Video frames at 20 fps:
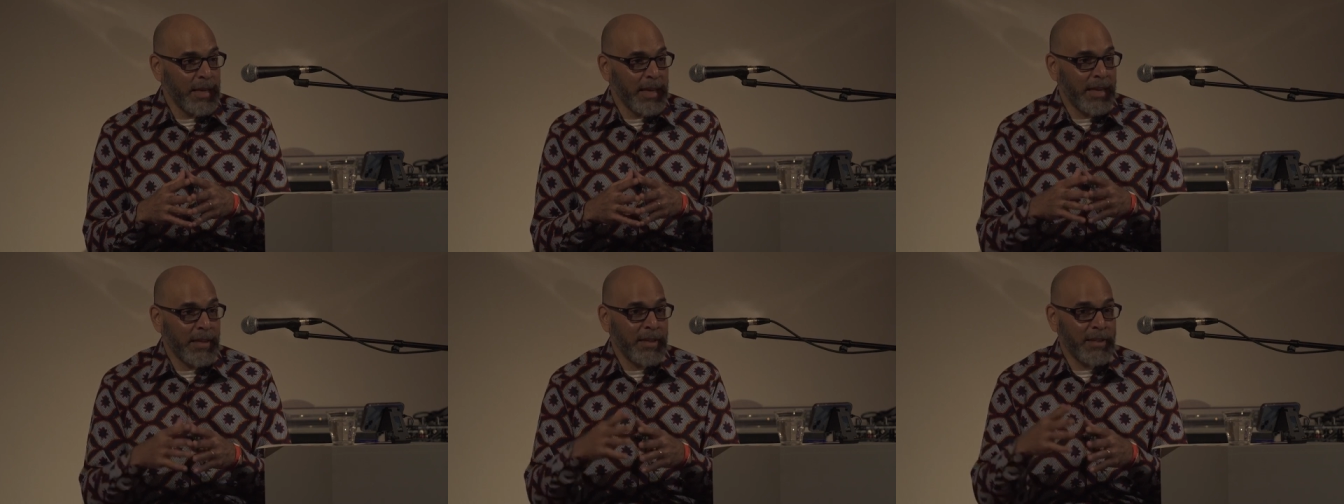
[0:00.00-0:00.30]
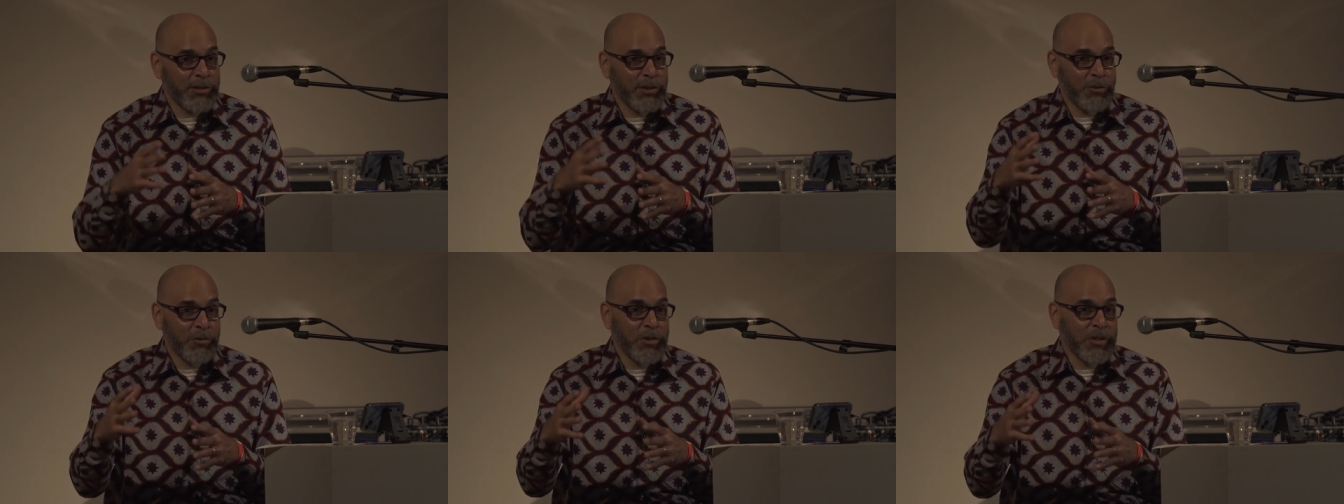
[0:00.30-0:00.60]
in
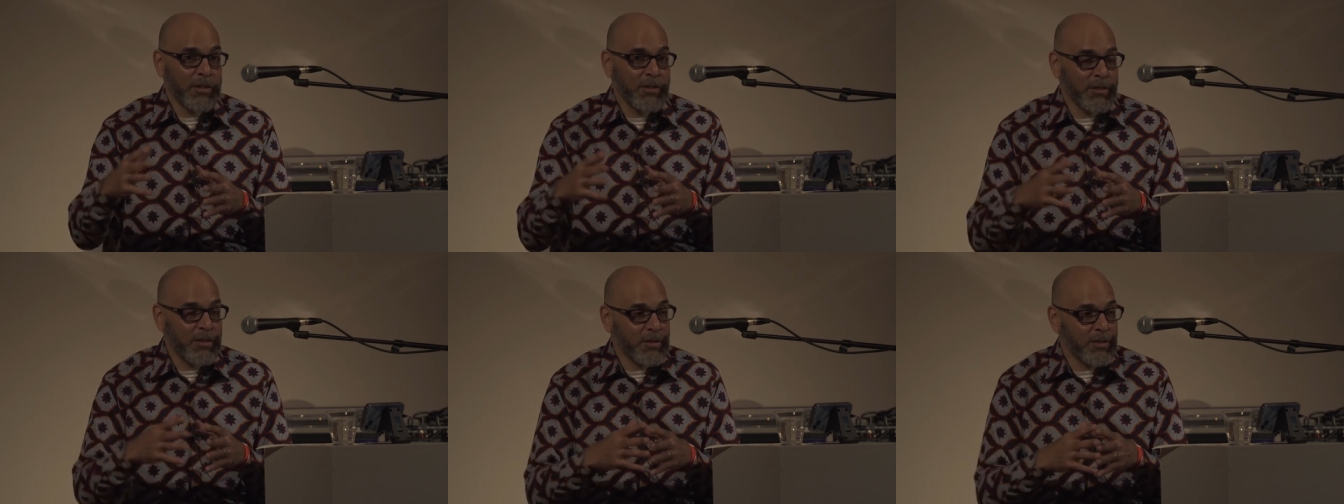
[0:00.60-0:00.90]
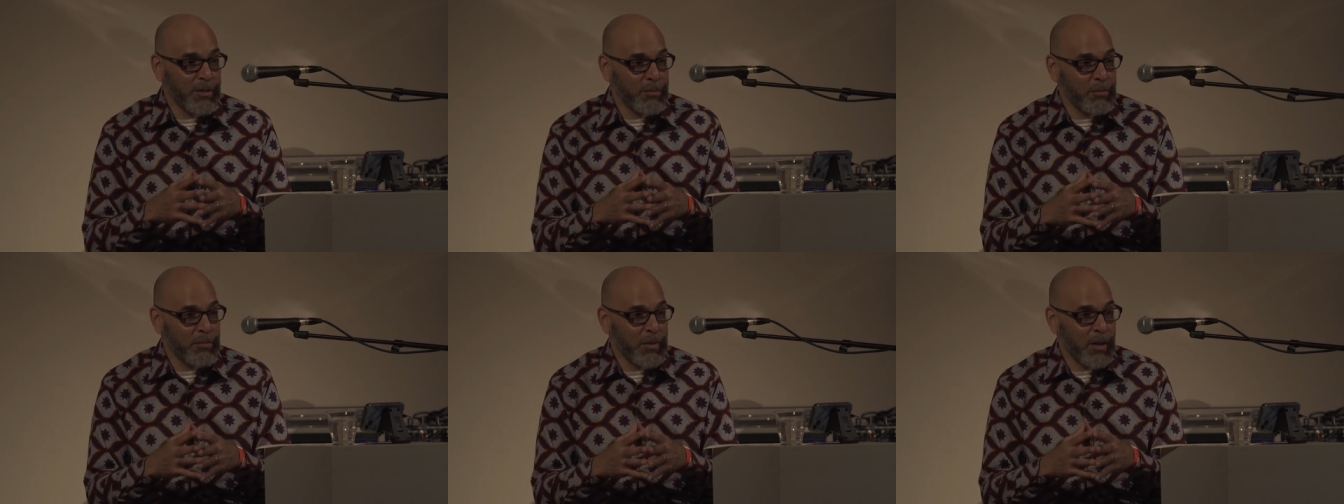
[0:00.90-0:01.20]
his
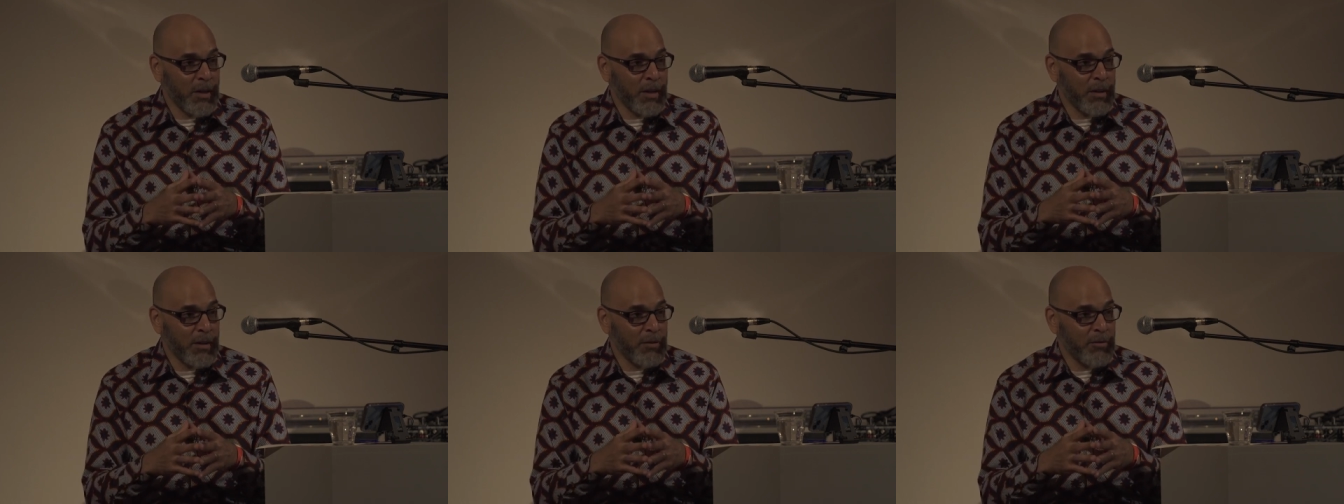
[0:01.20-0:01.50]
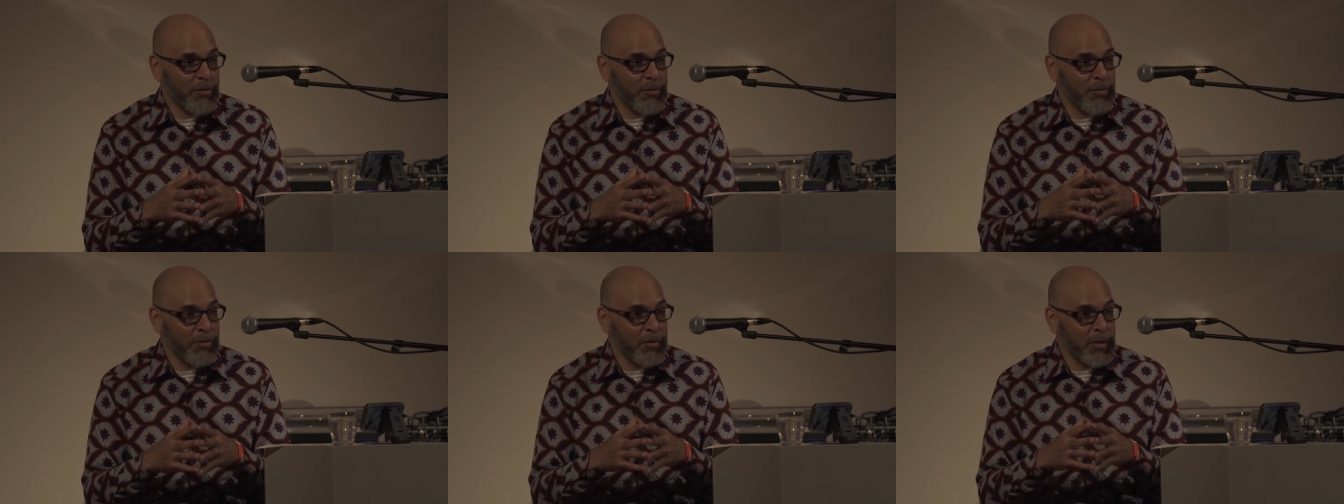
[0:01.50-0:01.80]
criticism
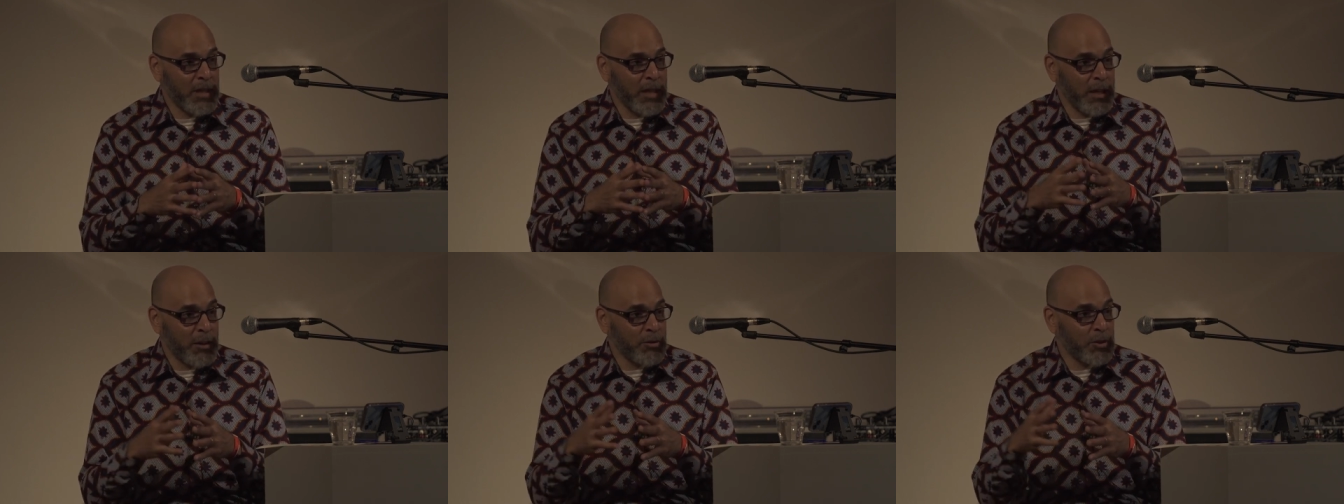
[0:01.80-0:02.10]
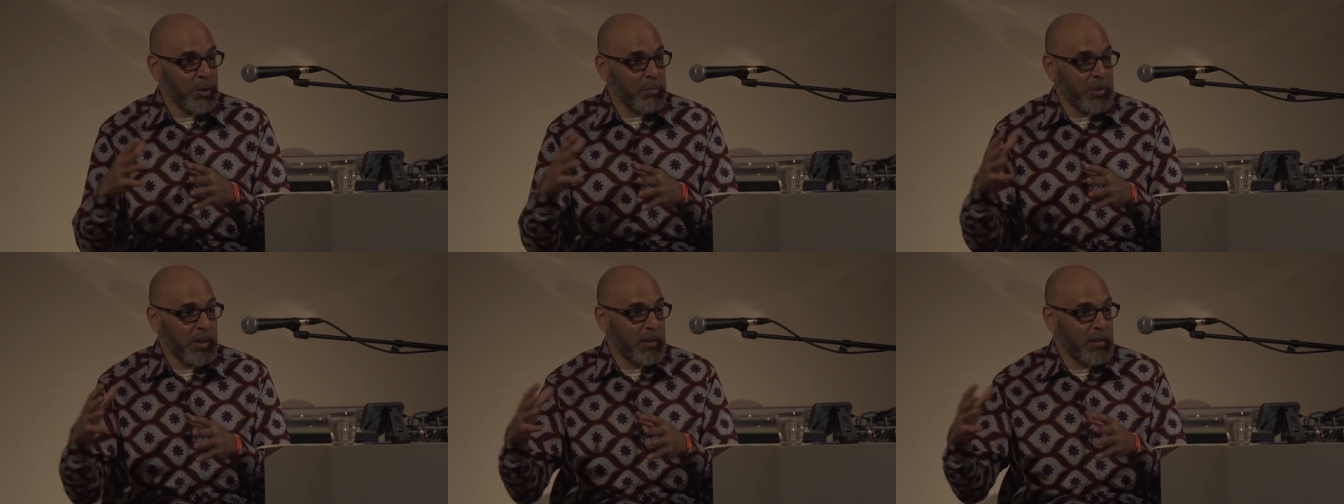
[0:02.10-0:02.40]
of the L
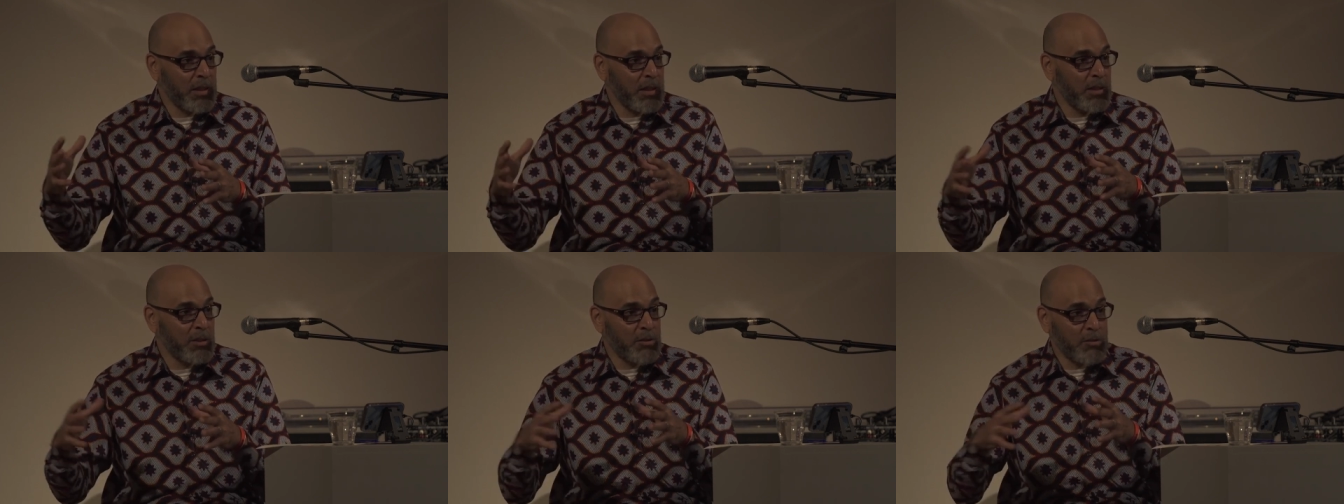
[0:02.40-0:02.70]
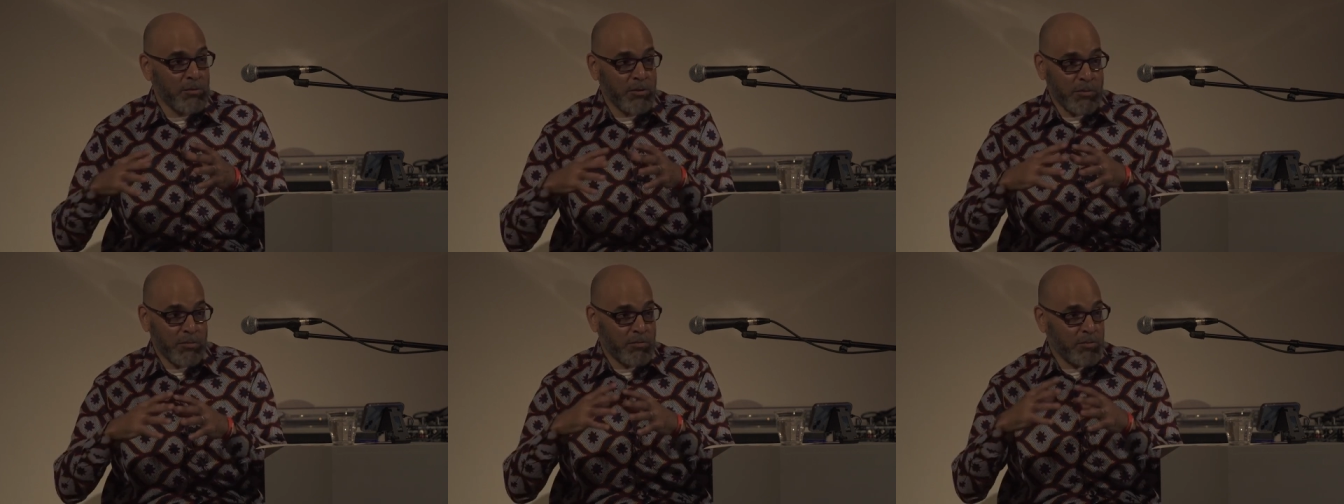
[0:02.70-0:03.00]
G B
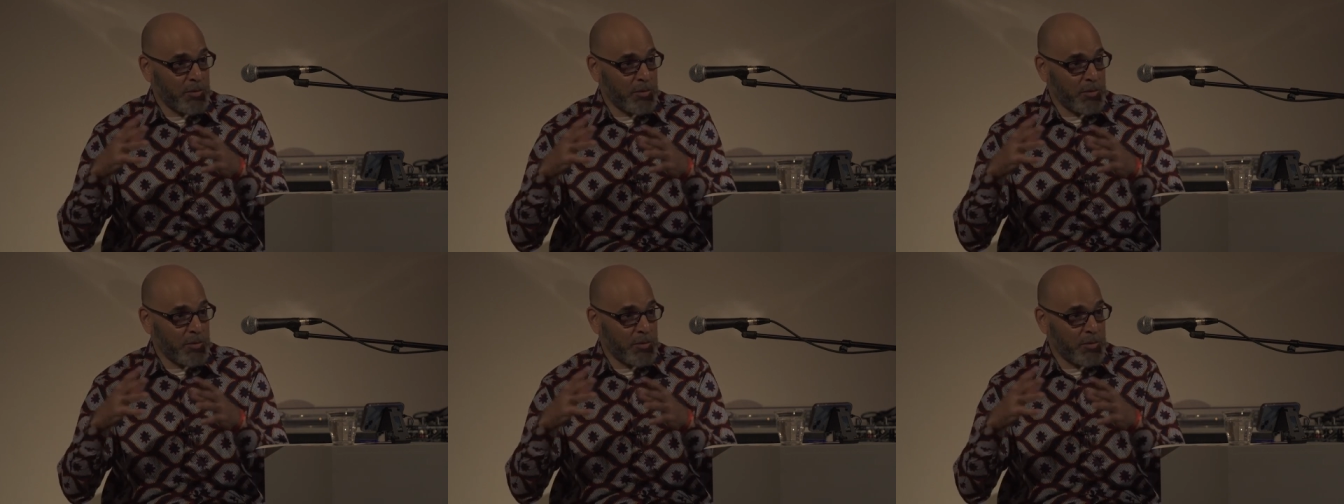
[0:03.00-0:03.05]
T,